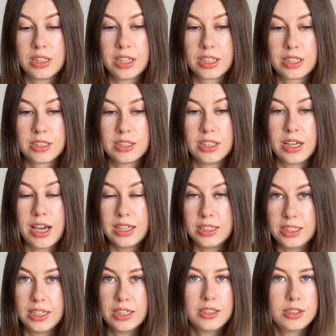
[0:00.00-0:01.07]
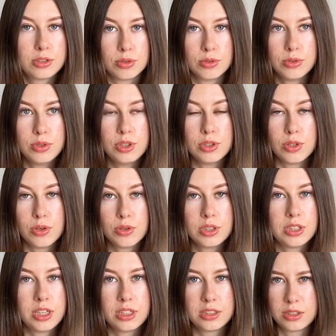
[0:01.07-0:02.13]
Like, the idea is good, you know,
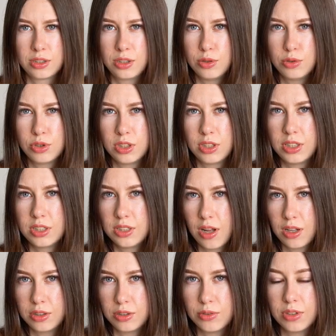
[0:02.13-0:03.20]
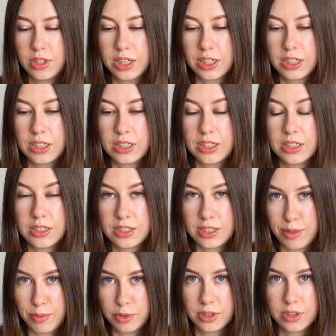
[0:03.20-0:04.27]
the execution is not good. Like, it's
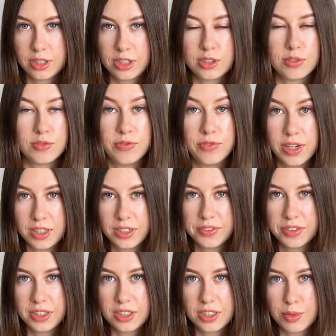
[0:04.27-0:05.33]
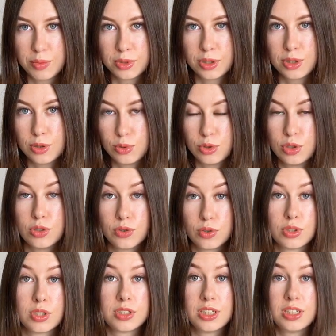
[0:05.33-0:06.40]
similar, it's very similar to
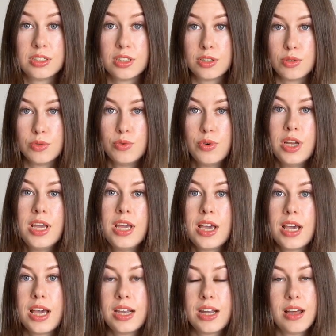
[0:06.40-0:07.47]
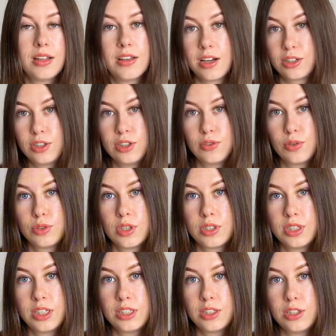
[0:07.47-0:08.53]
Cheirosa 62, and I like Cheirosa
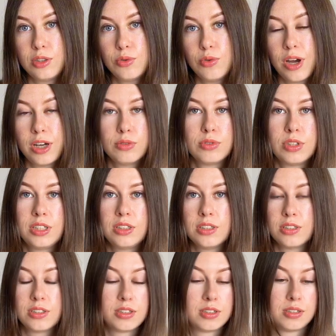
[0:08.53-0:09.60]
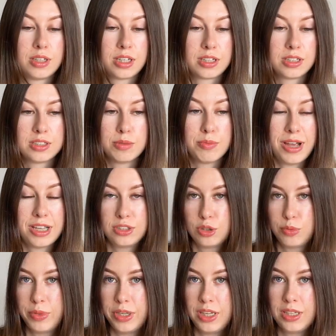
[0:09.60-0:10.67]
62. I don't think this is like it's a
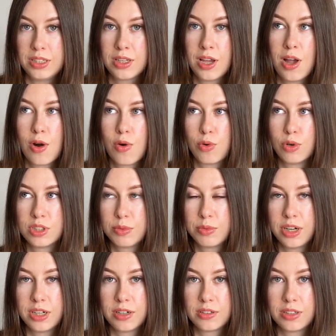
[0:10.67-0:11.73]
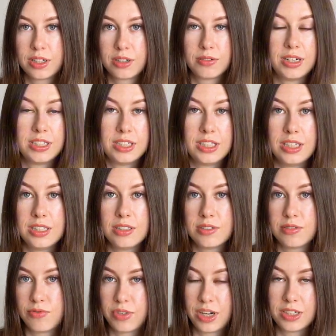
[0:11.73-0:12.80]
masterpiece or some kind of like crazy
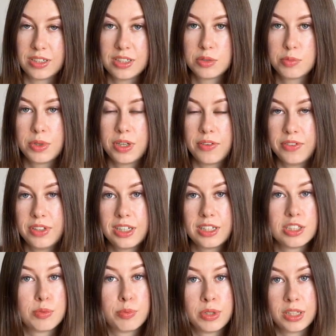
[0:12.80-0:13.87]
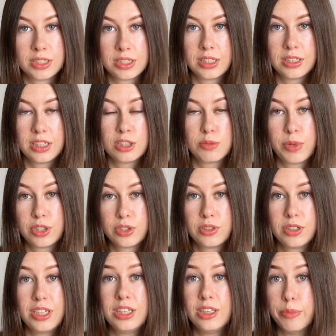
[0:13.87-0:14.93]
fragrance, but I feel like it's pleasant,
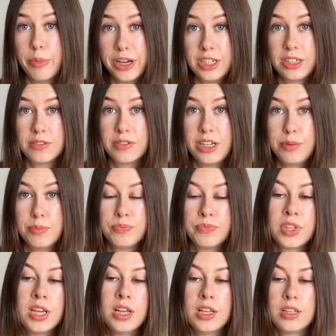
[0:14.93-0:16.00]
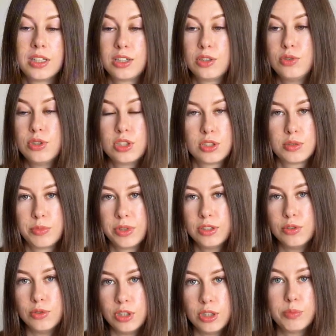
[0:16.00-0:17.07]
especially in the body cream. Like, you just smell
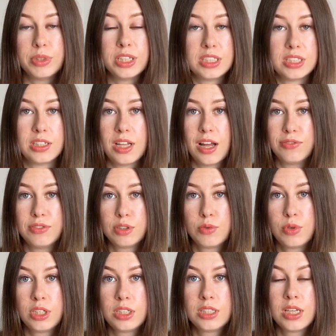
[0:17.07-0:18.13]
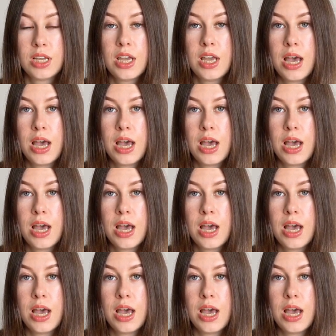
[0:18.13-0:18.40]
good and pleasant afterwards.